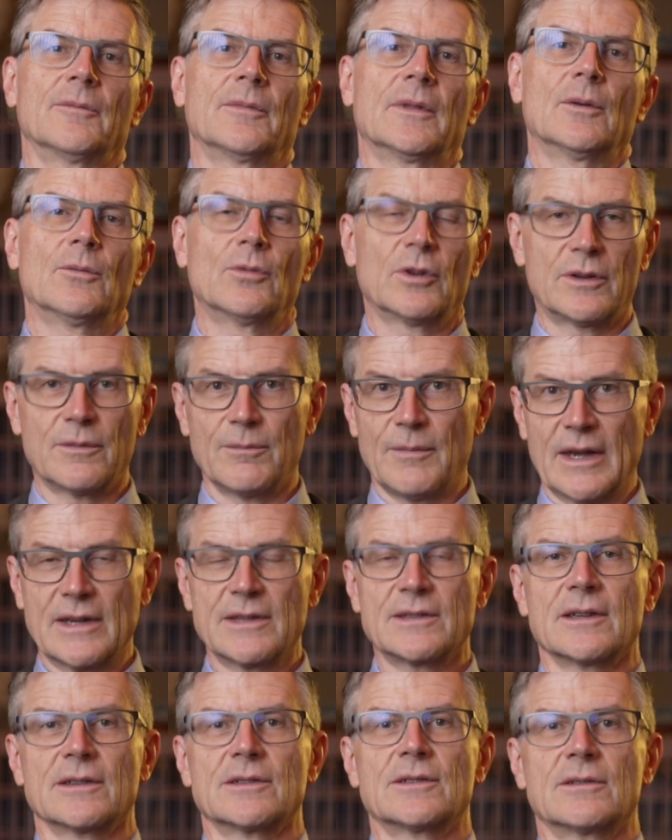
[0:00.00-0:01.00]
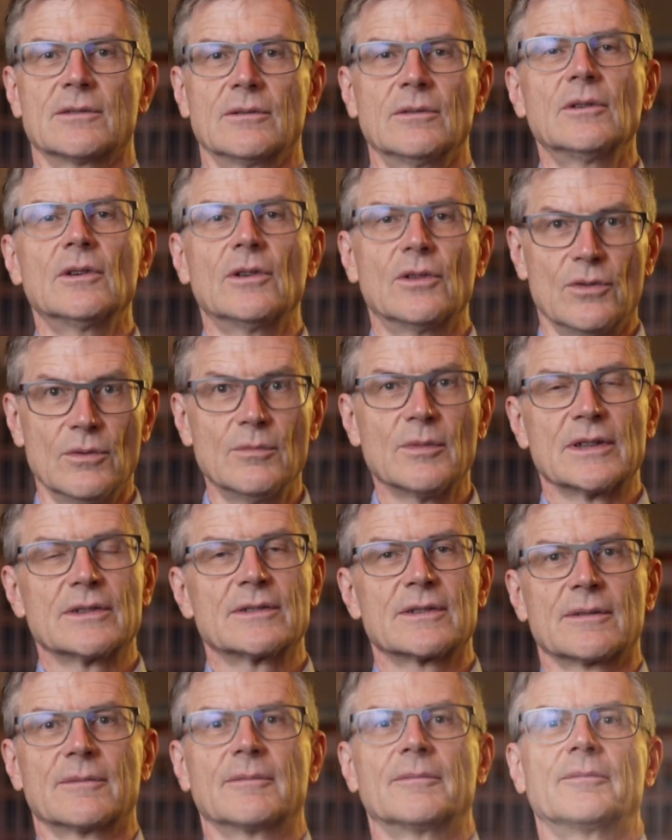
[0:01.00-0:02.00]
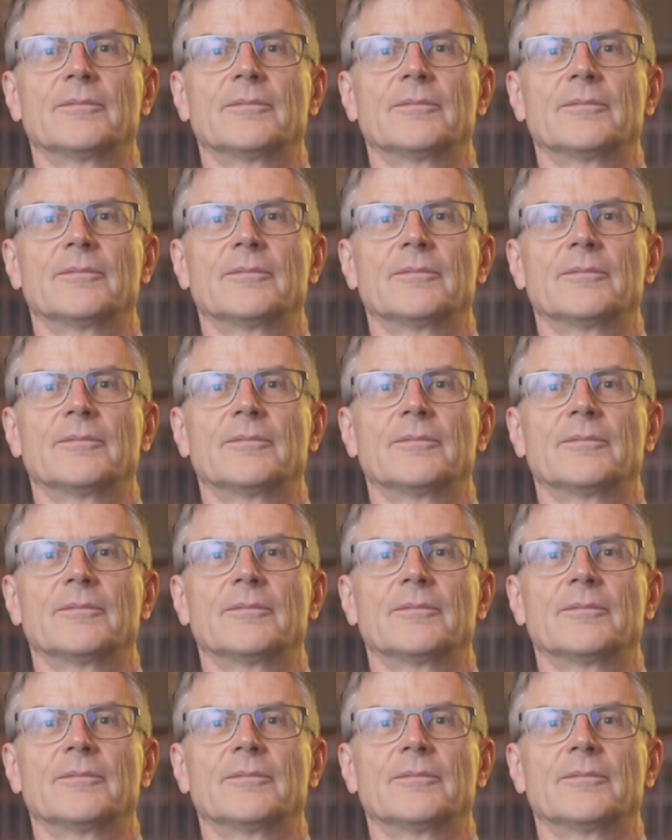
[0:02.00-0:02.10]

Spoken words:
what makes us humans.